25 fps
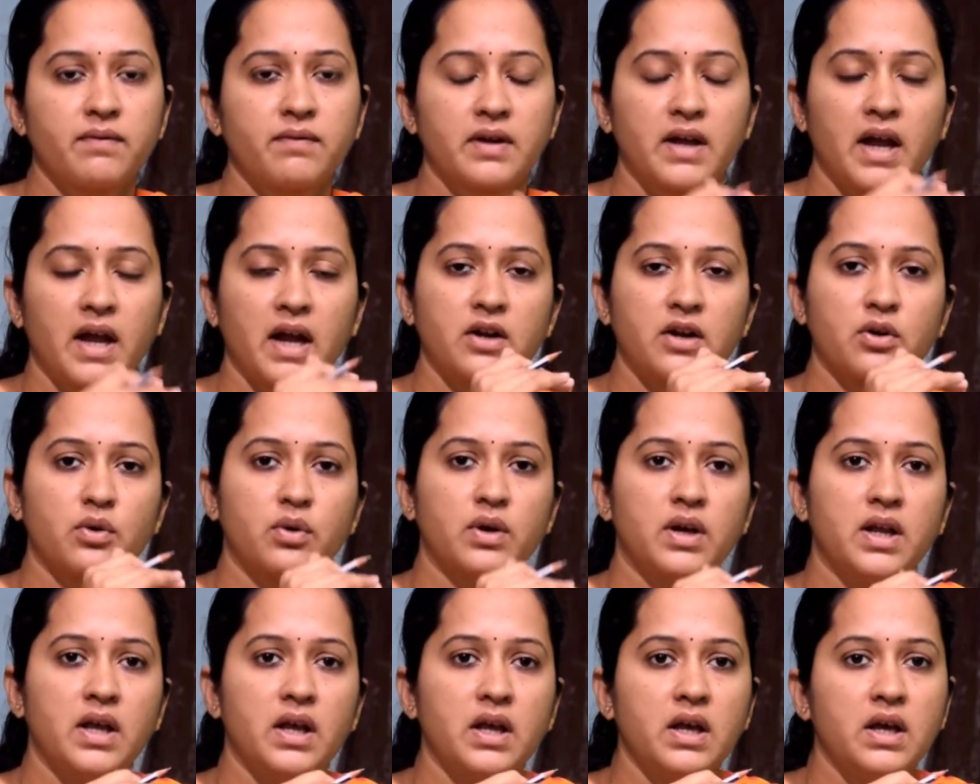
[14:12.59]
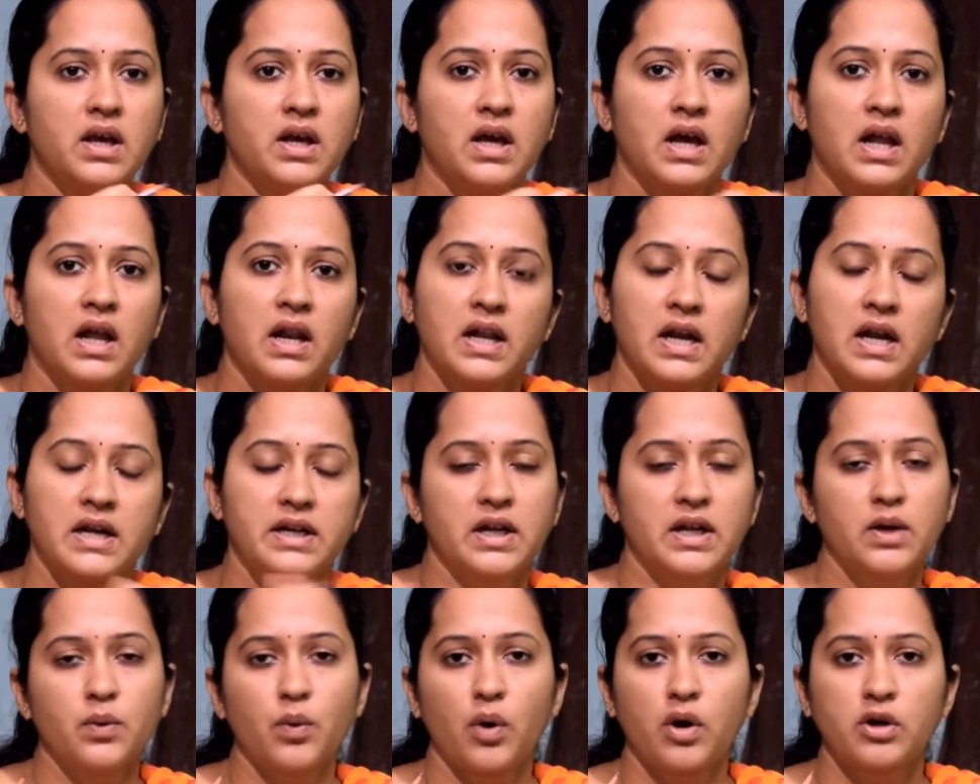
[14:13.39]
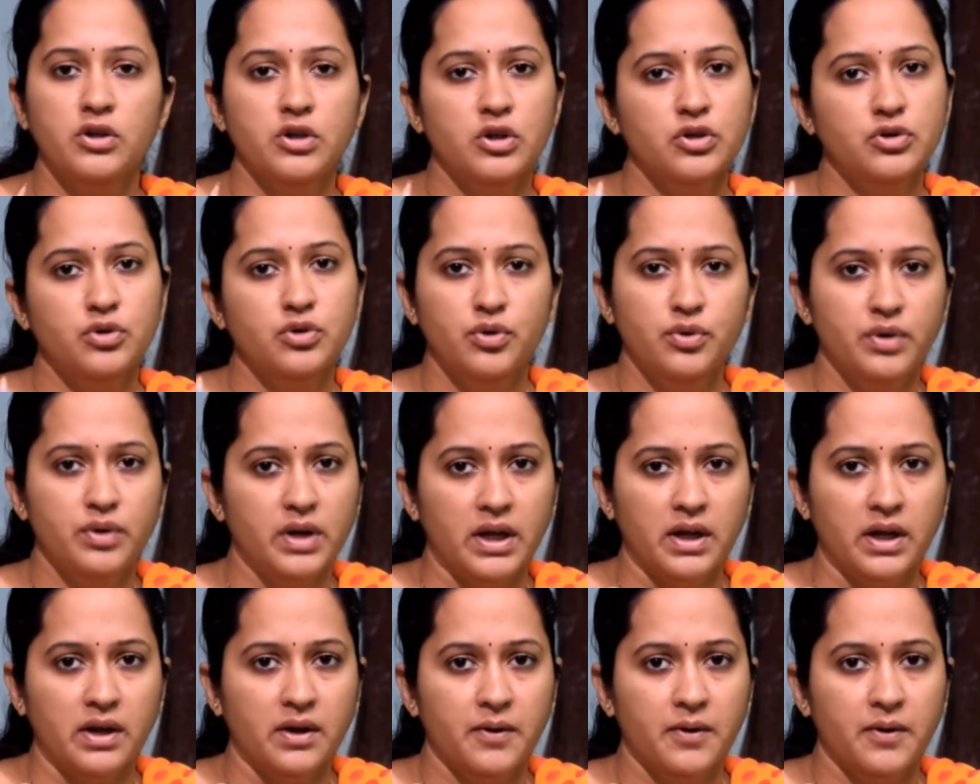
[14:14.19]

only little water to drink.